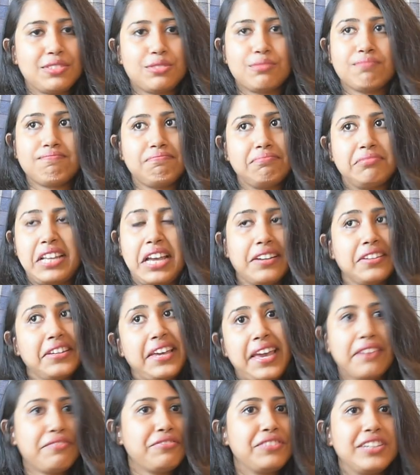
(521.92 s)
they are
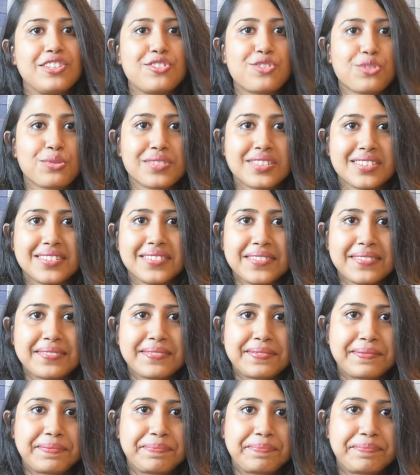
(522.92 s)
carefully chosen.
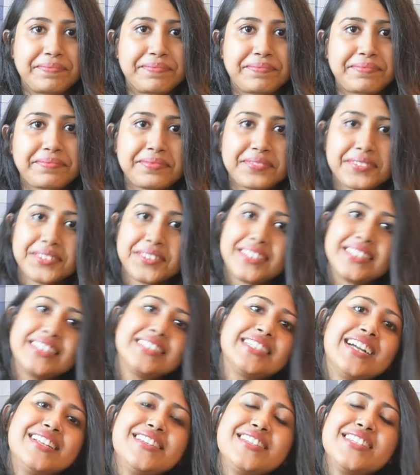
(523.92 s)

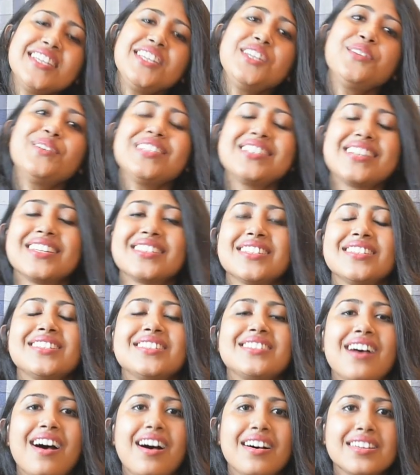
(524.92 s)
Continuous as the
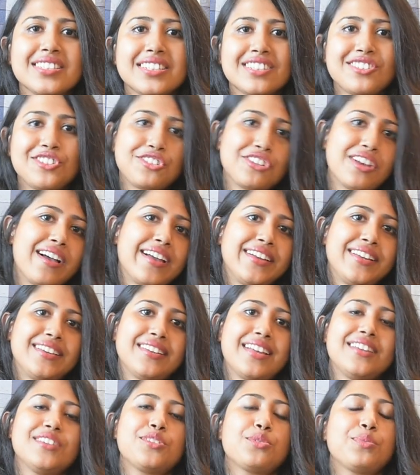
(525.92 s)
stars that shine
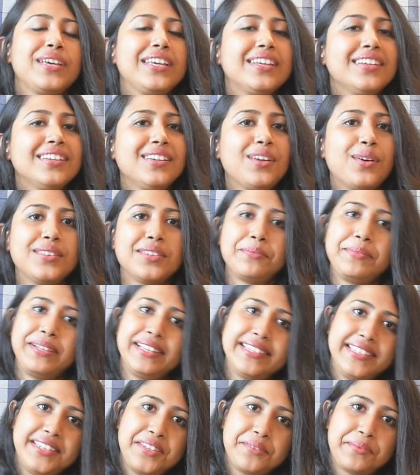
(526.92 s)
and twinkle on the
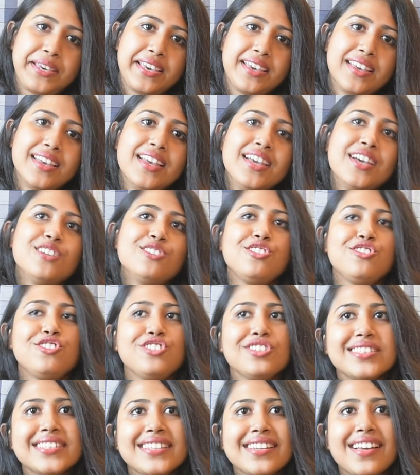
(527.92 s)
Milky Way. So
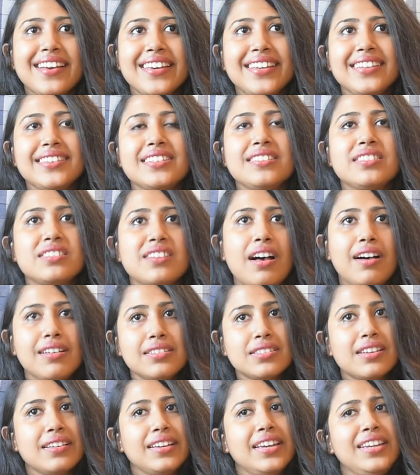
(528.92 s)
just like the stars
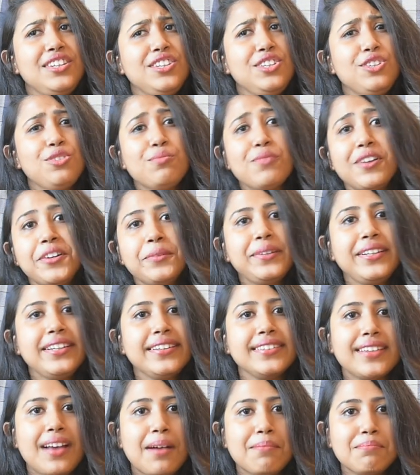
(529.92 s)
are innumerable
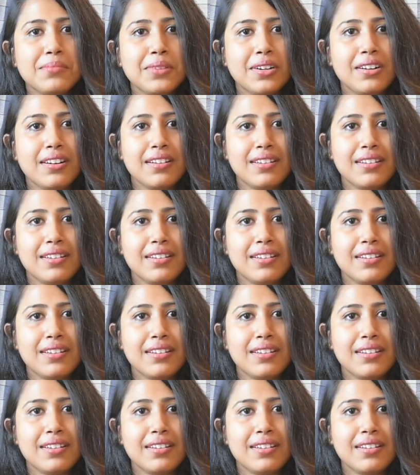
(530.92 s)
in number,